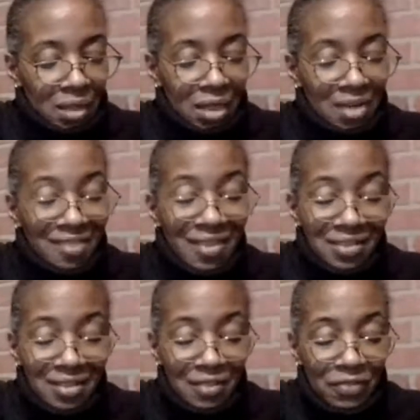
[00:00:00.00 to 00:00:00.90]
Now
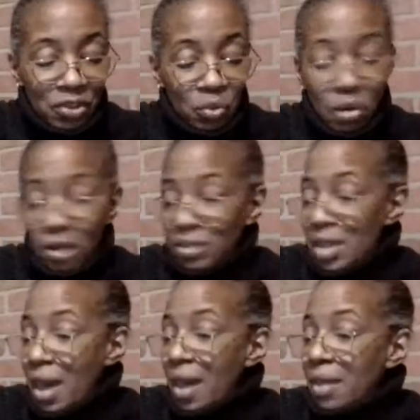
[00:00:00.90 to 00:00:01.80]
let's see if this
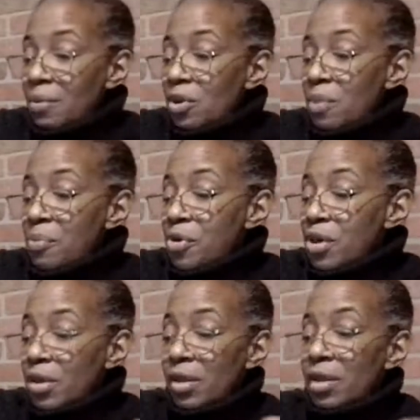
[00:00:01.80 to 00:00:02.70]
works. I am going to
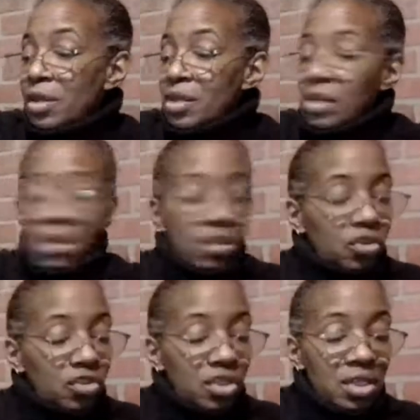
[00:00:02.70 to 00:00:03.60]
put
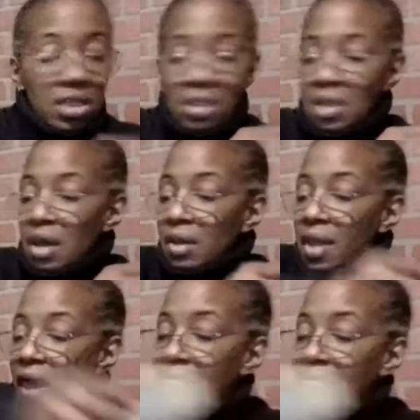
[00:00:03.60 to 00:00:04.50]
cheese on
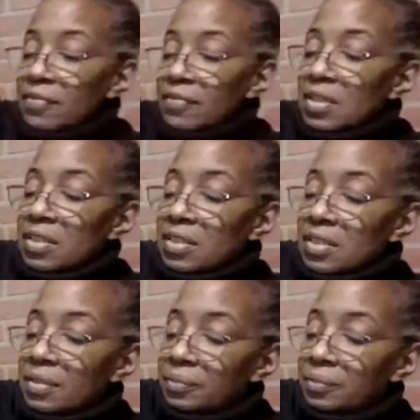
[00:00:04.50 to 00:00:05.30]
half of this.